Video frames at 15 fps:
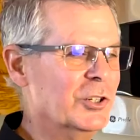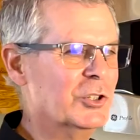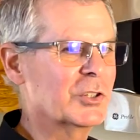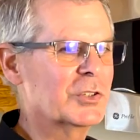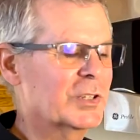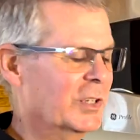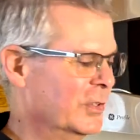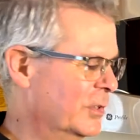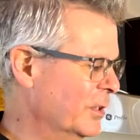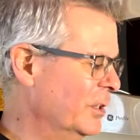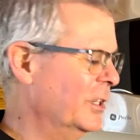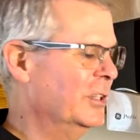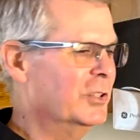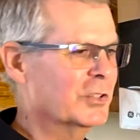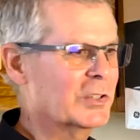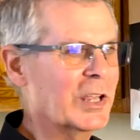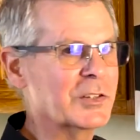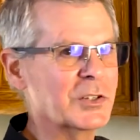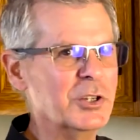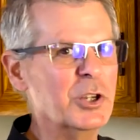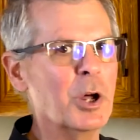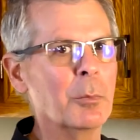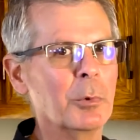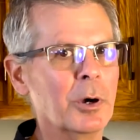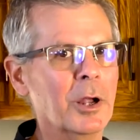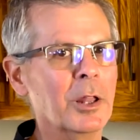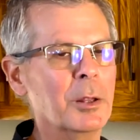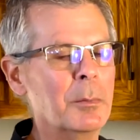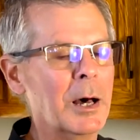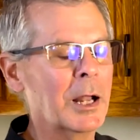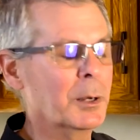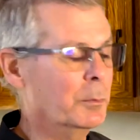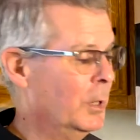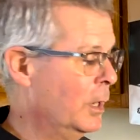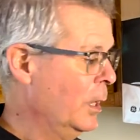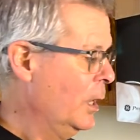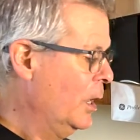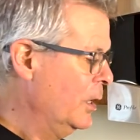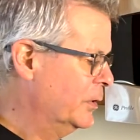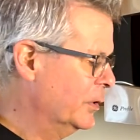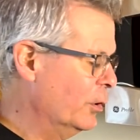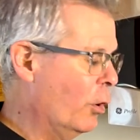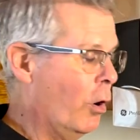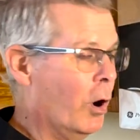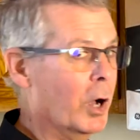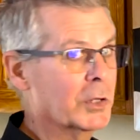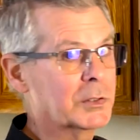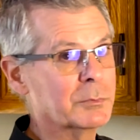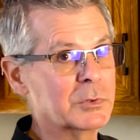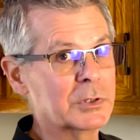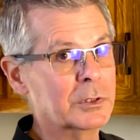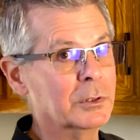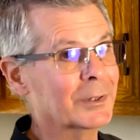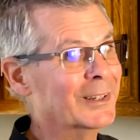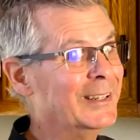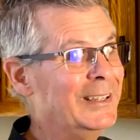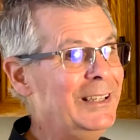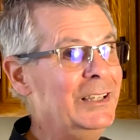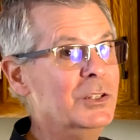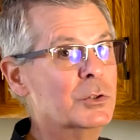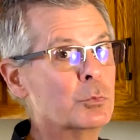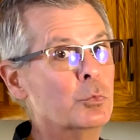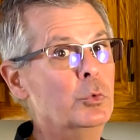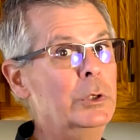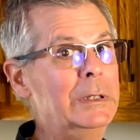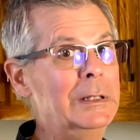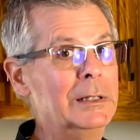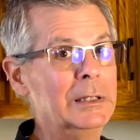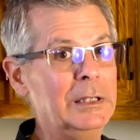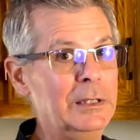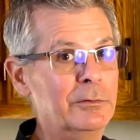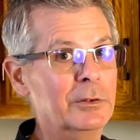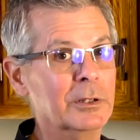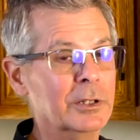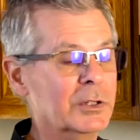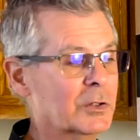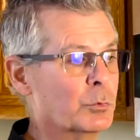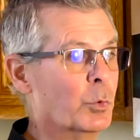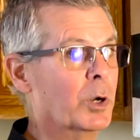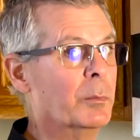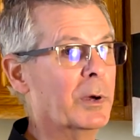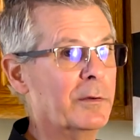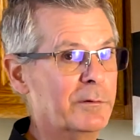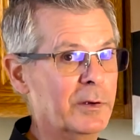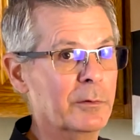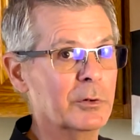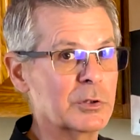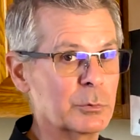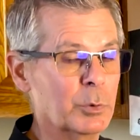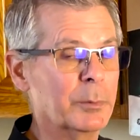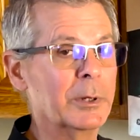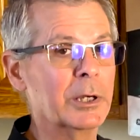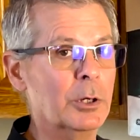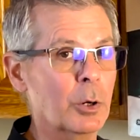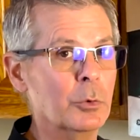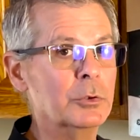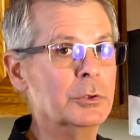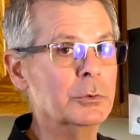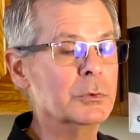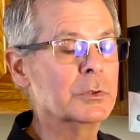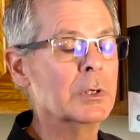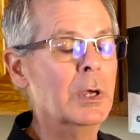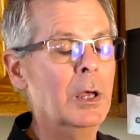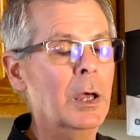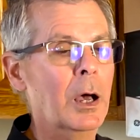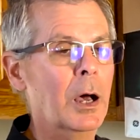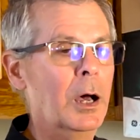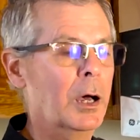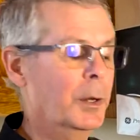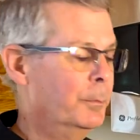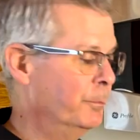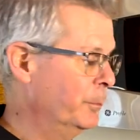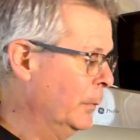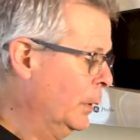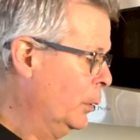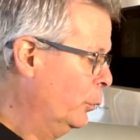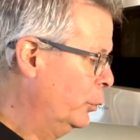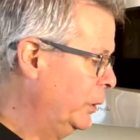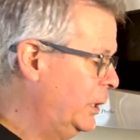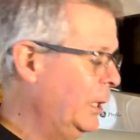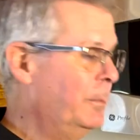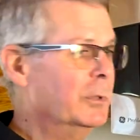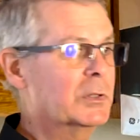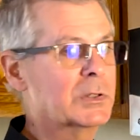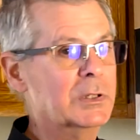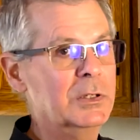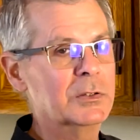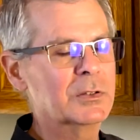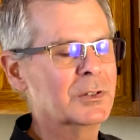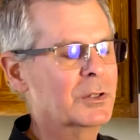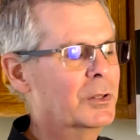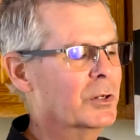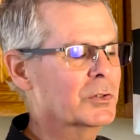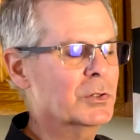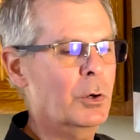just has a number on the bottom. It's an awesome skillet. It heats real evenly. It's one of my favorites, one of my go-tos. We keep it seasoned. There's a